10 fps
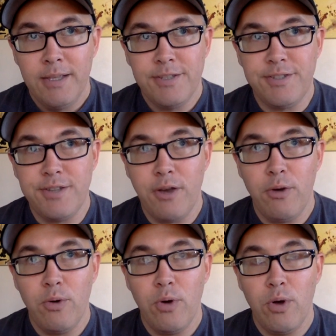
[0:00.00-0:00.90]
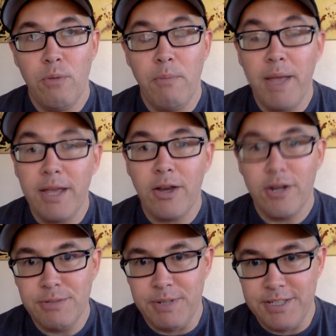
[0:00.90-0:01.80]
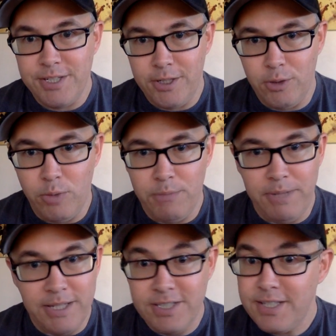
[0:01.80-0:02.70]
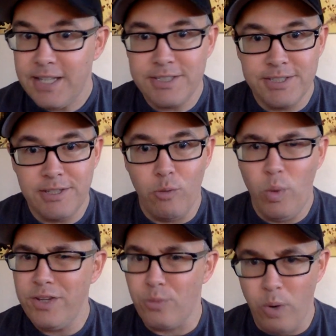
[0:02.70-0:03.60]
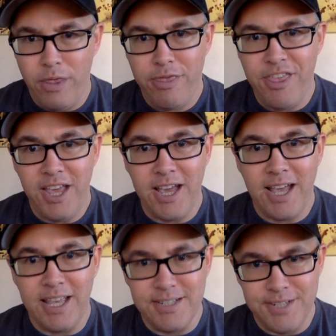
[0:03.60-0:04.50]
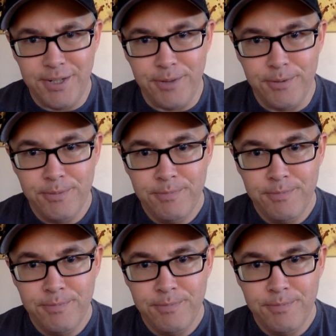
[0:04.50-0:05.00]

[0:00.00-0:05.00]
So my encouragement to you would be just ask yourself, what is one thing I can do,